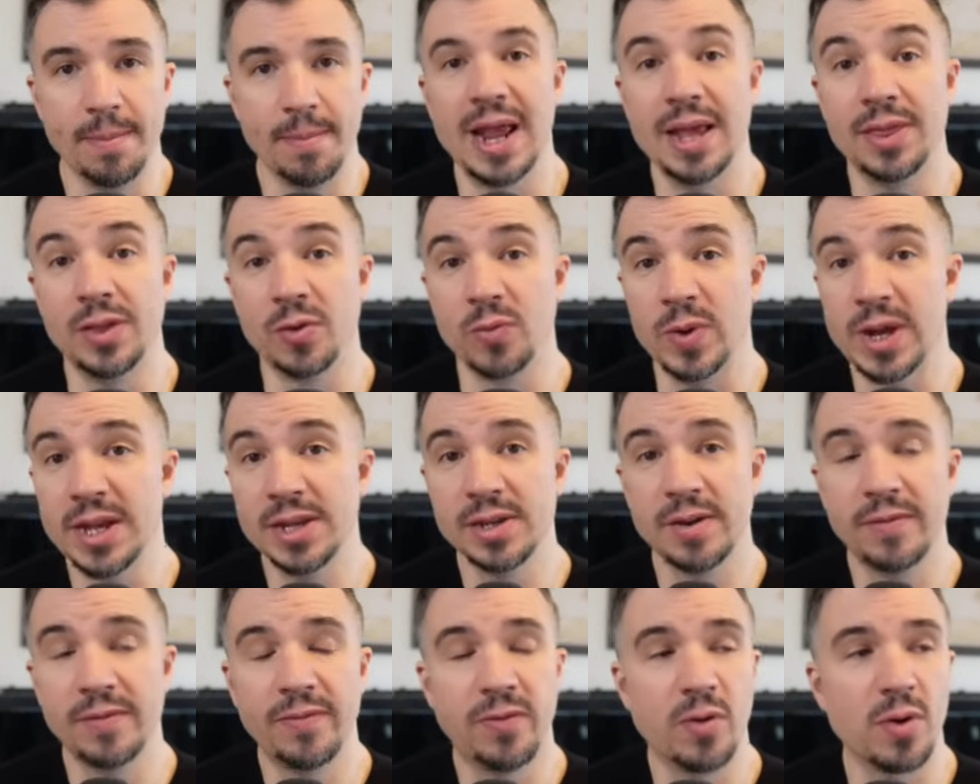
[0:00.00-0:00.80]
And the
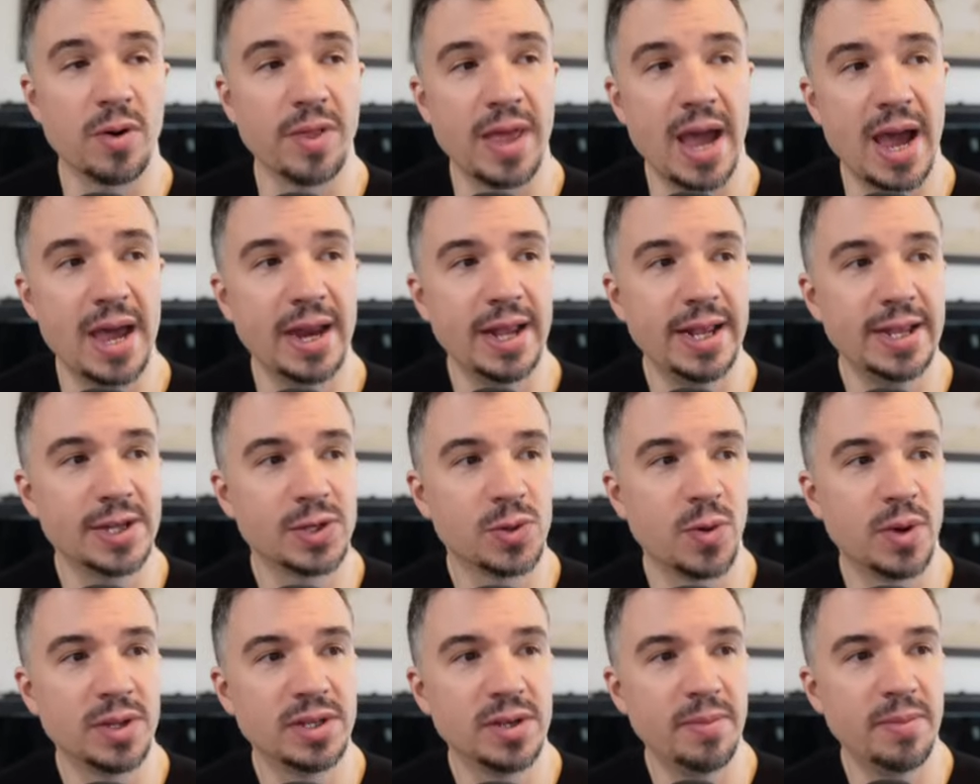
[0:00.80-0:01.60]
reason for that is
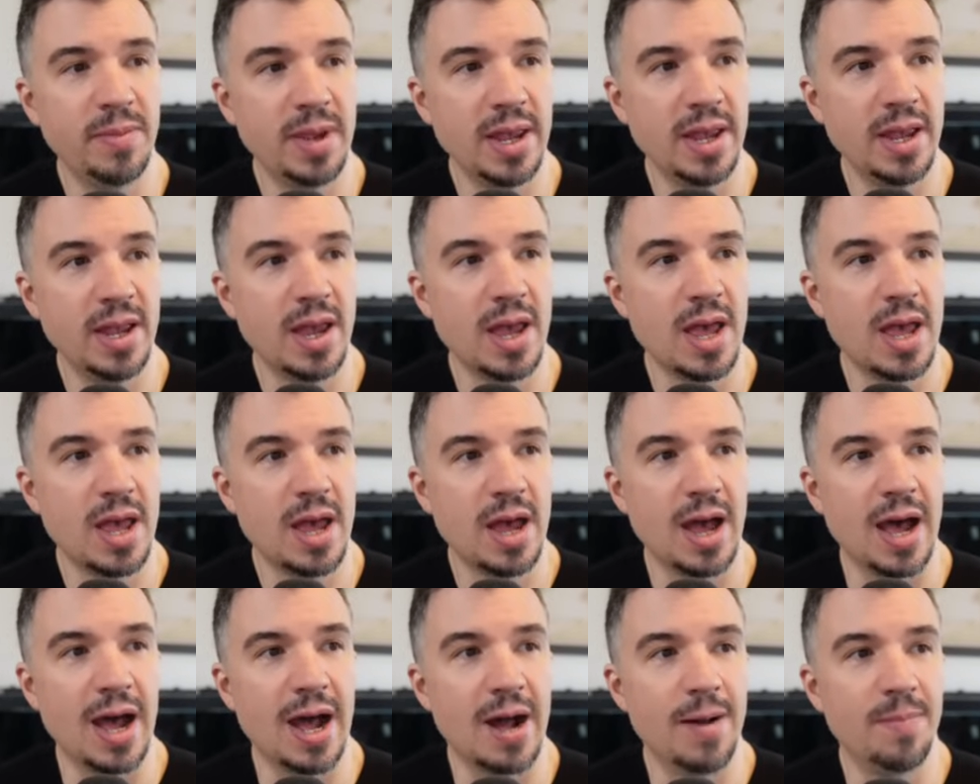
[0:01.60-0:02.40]
going to be
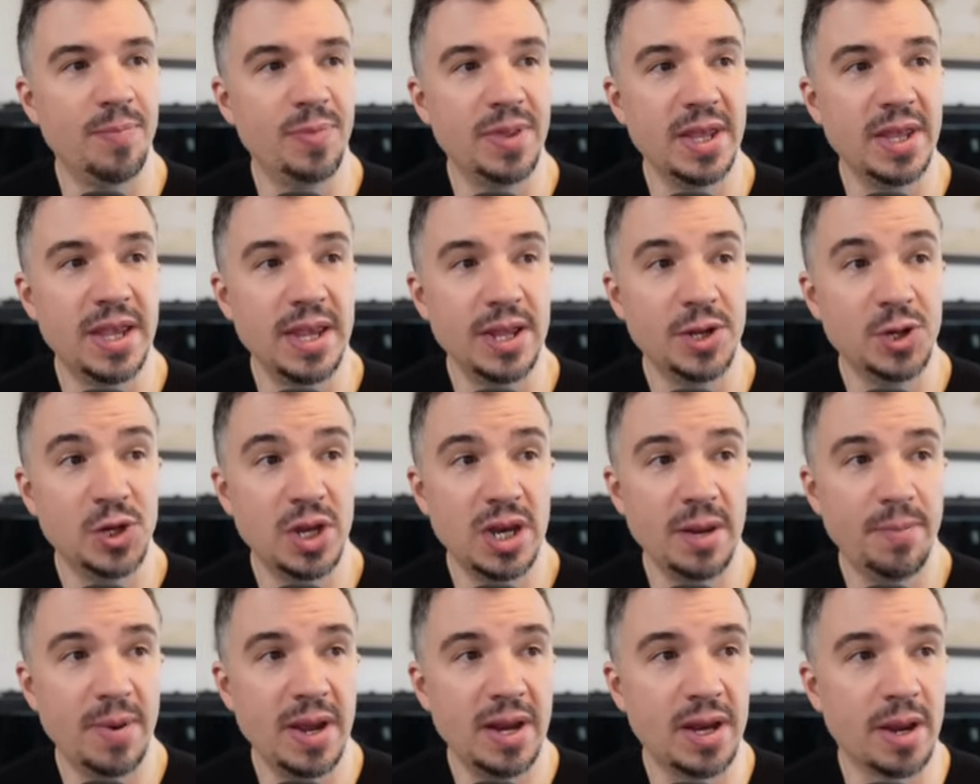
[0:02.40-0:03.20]
the
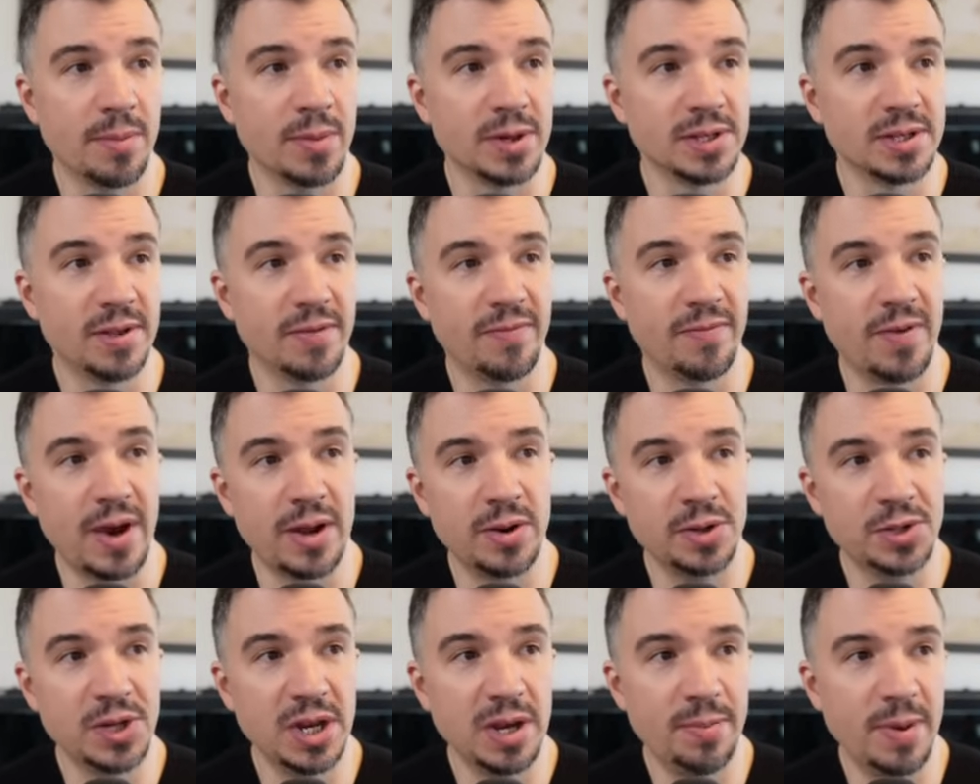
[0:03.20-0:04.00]
GDP numbers, the
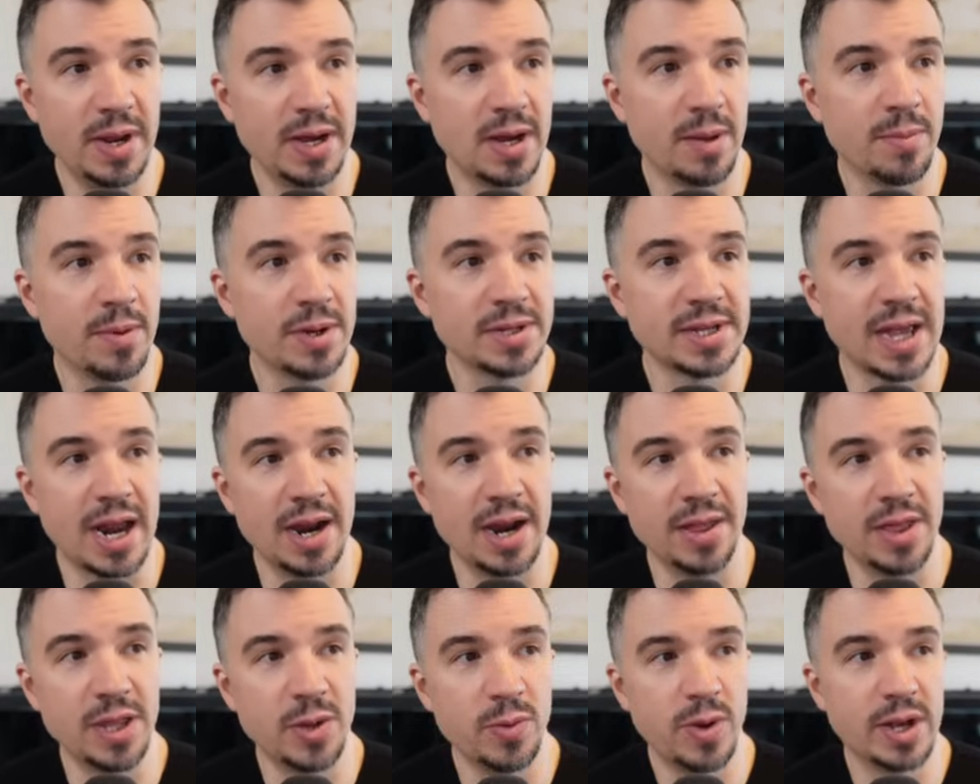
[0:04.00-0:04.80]
final GDP numbers out
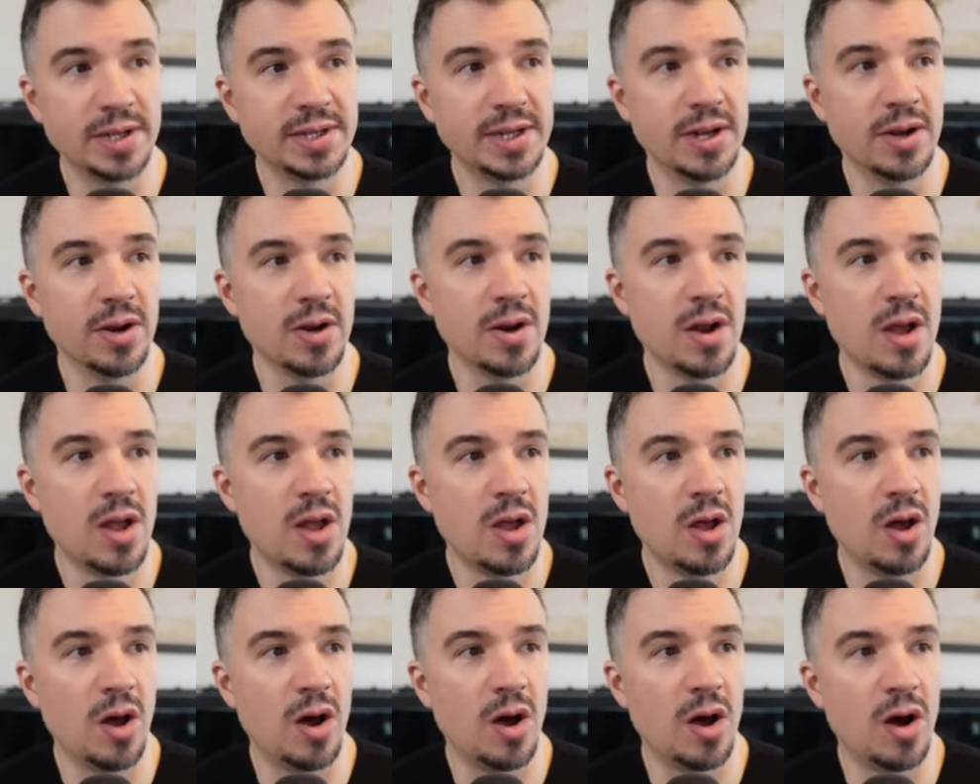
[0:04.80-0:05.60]
of the US here
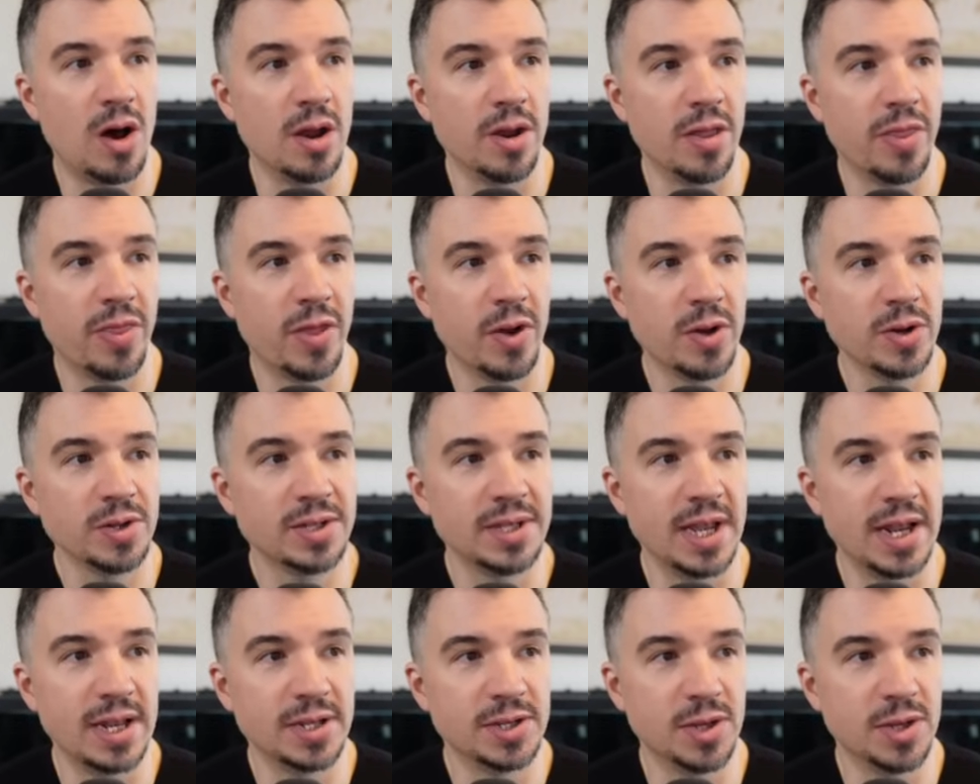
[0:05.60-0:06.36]
on Thursday.